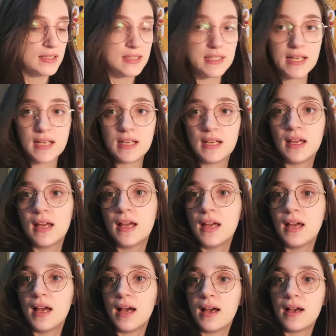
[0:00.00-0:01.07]
today.
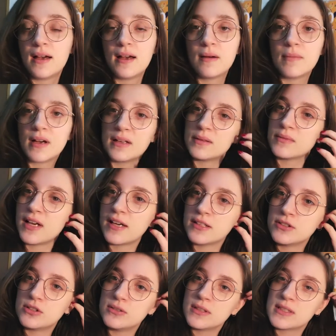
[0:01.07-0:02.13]
And I'm
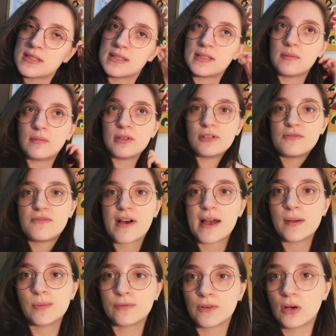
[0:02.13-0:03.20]
kind of doing a similar
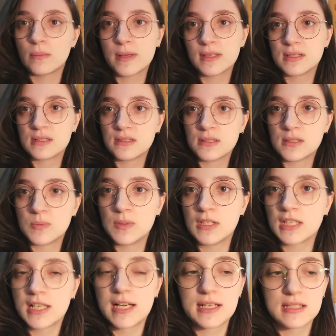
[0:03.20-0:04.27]
vibe with all my listening and
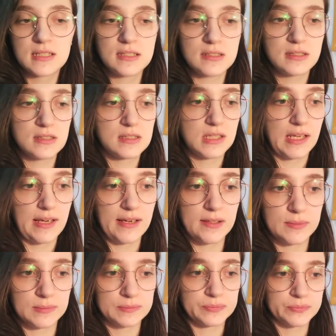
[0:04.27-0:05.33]
speaking classes.
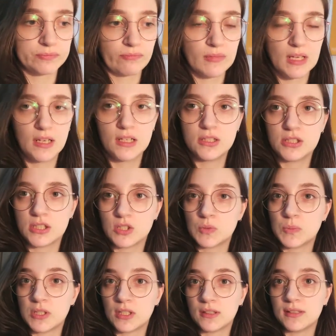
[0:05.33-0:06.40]

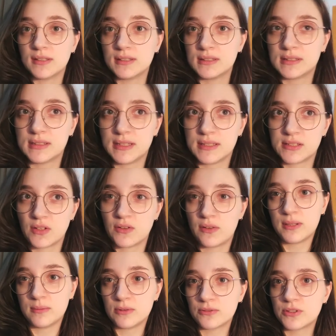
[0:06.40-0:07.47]
Just because it's
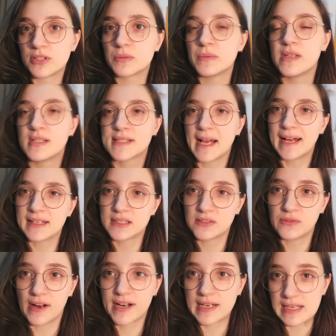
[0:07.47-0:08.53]
theme of Christmas and it's
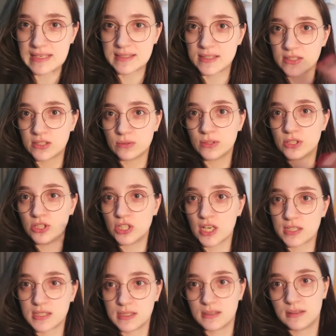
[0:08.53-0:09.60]
very easy to
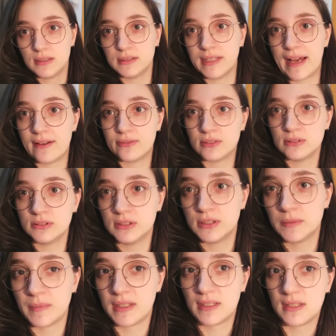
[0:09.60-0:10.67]
adjust the level
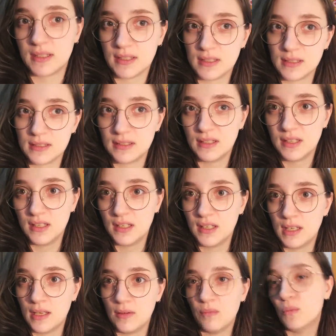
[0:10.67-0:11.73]
to make it
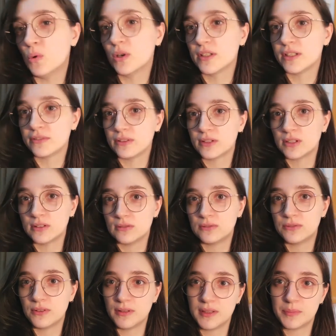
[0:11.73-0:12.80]
more
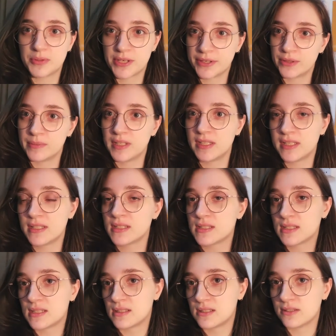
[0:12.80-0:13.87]
difficult for the
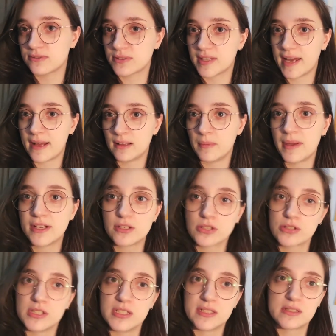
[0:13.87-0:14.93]
pre-intermediates, easier for the
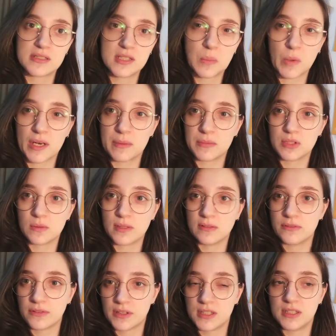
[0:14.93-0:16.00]
elementary, and somewhere in
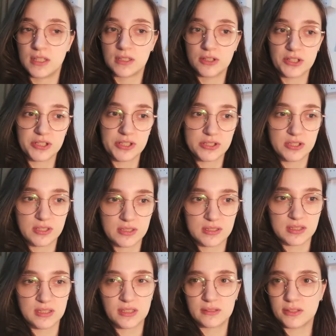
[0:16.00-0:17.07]
between for the young learners, because
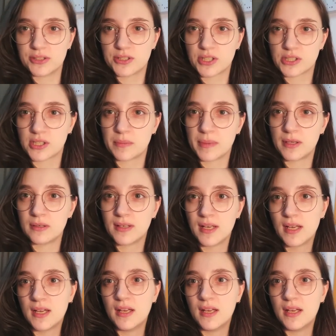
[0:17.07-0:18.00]
the young learners are about